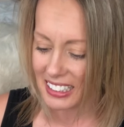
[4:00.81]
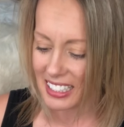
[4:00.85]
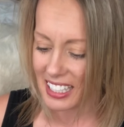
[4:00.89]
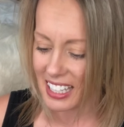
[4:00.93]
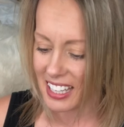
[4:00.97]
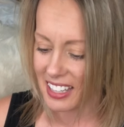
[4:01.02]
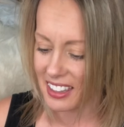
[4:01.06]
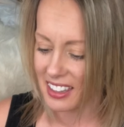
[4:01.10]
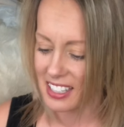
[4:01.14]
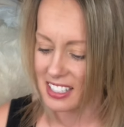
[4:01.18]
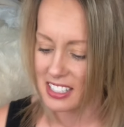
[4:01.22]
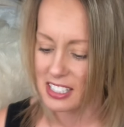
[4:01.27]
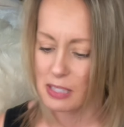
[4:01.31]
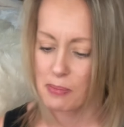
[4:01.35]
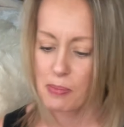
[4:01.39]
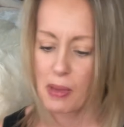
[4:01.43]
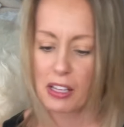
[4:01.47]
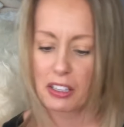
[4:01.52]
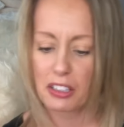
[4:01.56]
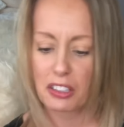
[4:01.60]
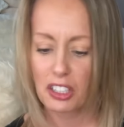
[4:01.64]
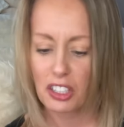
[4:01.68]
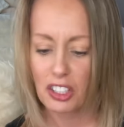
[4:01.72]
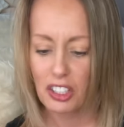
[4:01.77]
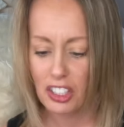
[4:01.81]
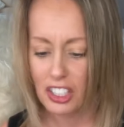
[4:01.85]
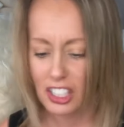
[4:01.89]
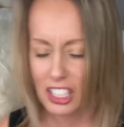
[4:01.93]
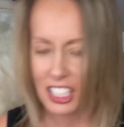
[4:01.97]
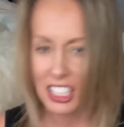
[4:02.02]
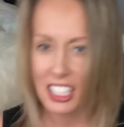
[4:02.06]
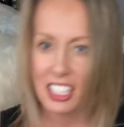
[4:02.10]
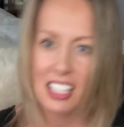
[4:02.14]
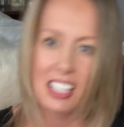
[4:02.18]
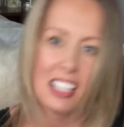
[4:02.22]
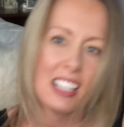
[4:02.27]
and they smell
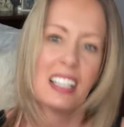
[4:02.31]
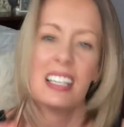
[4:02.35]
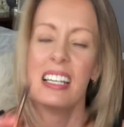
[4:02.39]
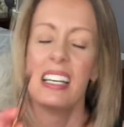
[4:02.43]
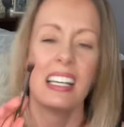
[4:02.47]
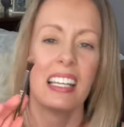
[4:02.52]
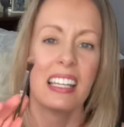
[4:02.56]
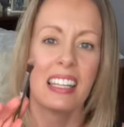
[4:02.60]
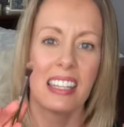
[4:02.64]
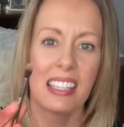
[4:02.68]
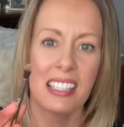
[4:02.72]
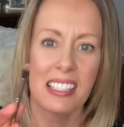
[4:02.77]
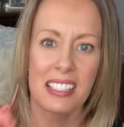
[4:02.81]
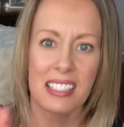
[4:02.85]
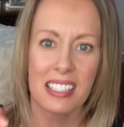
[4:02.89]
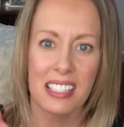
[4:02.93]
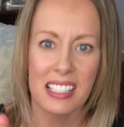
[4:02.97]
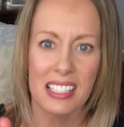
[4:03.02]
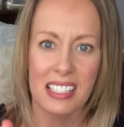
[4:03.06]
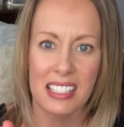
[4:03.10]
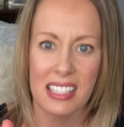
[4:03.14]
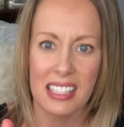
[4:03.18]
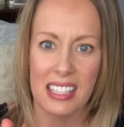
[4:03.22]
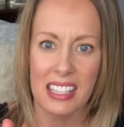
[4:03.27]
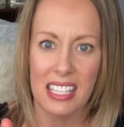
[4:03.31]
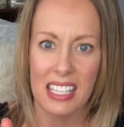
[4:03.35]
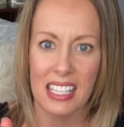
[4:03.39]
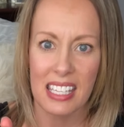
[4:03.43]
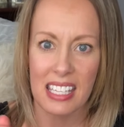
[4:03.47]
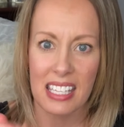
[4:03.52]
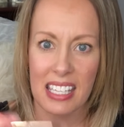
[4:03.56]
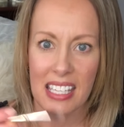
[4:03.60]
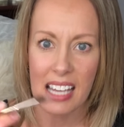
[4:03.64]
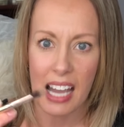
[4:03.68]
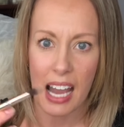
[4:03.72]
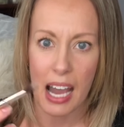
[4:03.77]
good. This is
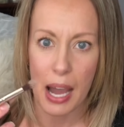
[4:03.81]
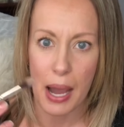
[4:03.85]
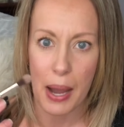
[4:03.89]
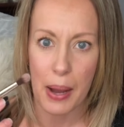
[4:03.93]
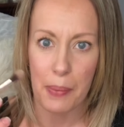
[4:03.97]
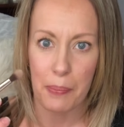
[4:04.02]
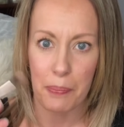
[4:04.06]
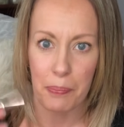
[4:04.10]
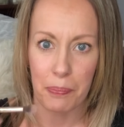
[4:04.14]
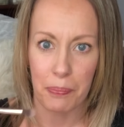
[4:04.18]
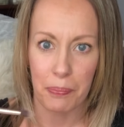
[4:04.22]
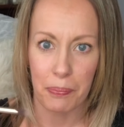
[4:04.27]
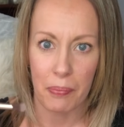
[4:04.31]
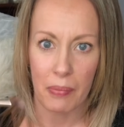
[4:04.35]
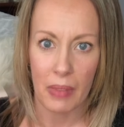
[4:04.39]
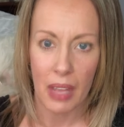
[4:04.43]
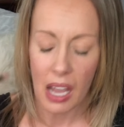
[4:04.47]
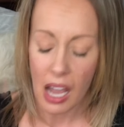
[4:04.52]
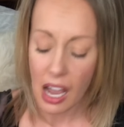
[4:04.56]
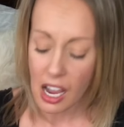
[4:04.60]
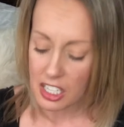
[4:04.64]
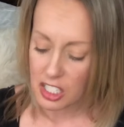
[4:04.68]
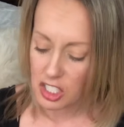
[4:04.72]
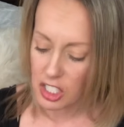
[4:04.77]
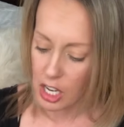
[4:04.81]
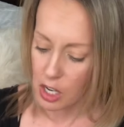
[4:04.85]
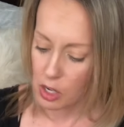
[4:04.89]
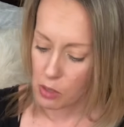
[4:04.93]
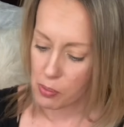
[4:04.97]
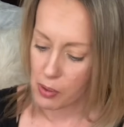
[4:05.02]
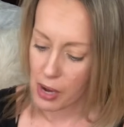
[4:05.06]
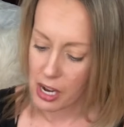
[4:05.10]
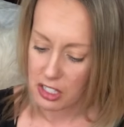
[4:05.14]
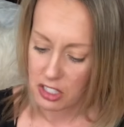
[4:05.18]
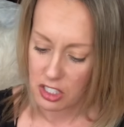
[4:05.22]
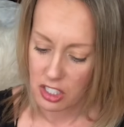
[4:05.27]
the eyeshadow
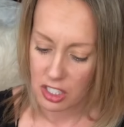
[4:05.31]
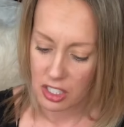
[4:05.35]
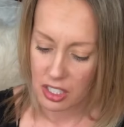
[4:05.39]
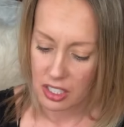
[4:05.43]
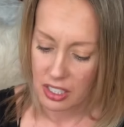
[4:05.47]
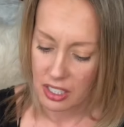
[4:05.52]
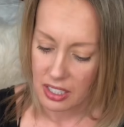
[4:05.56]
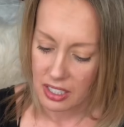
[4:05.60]
brush.